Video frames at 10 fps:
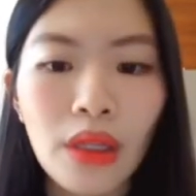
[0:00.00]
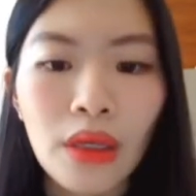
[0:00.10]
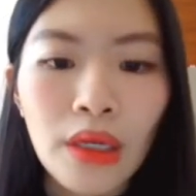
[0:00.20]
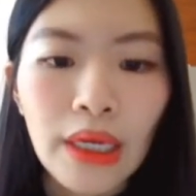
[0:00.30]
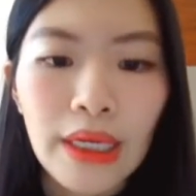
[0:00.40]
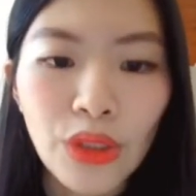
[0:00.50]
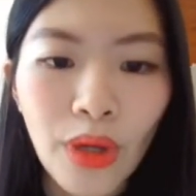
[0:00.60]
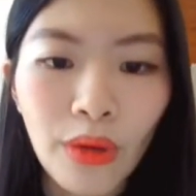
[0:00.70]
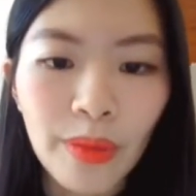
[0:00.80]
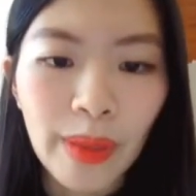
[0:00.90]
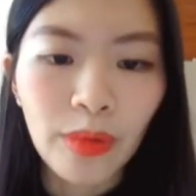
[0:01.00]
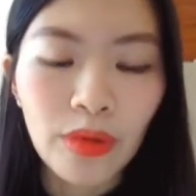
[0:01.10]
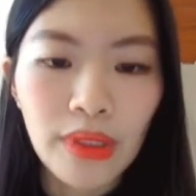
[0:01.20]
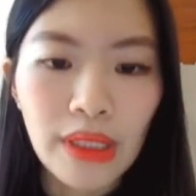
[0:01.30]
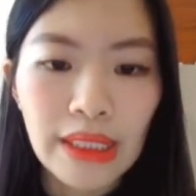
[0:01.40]
Okay, so I will be able to
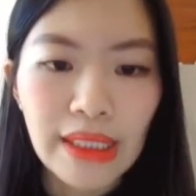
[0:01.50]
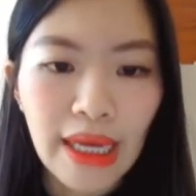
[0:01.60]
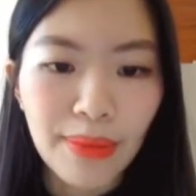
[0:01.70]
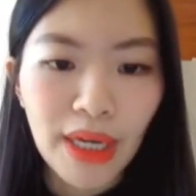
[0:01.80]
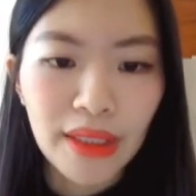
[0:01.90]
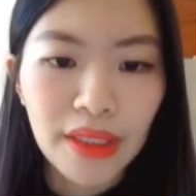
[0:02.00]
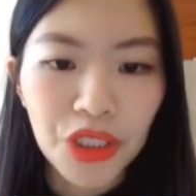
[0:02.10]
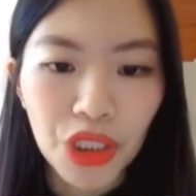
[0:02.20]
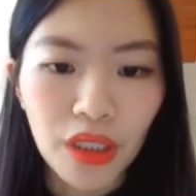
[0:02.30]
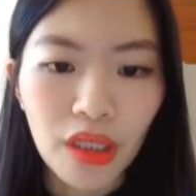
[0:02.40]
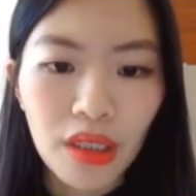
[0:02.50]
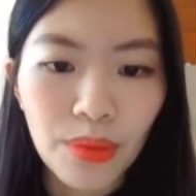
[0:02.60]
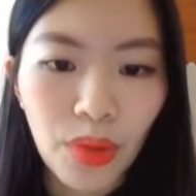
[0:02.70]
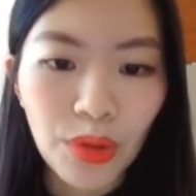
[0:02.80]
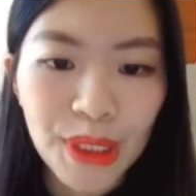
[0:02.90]
see that my teacher
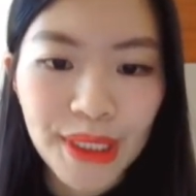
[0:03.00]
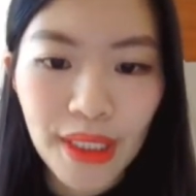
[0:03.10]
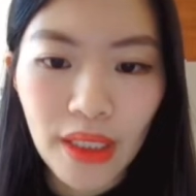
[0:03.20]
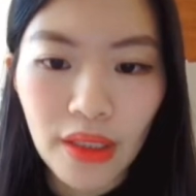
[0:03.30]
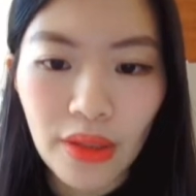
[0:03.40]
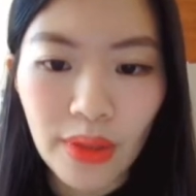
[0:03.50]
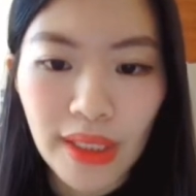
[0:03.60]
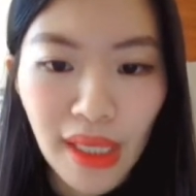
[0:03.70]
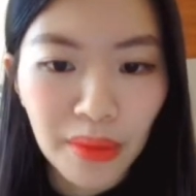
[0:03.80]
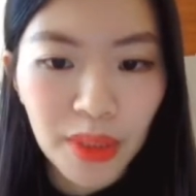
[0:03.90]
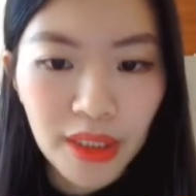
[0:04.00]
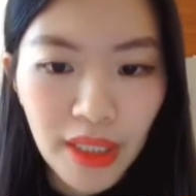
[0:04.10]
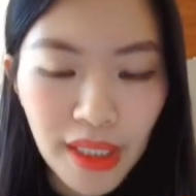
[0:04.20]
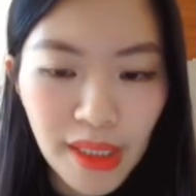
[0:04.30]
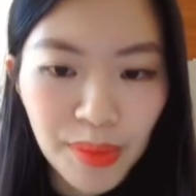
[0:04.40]
posted a new assignment,
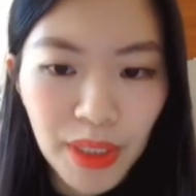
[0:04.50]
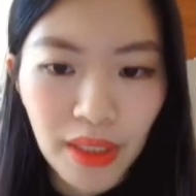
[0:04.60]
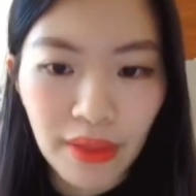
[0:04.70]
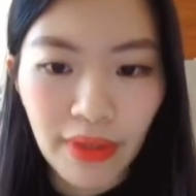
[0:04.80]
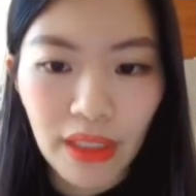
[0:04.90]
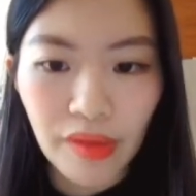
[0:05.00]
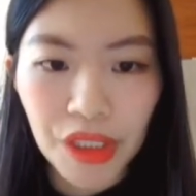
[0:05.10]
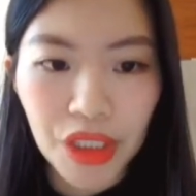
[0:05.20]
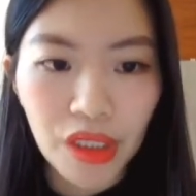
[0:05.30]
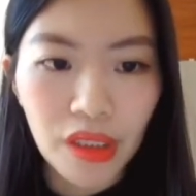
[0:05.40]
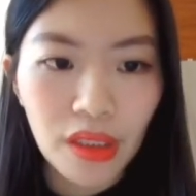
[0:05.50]
test peer evaluation.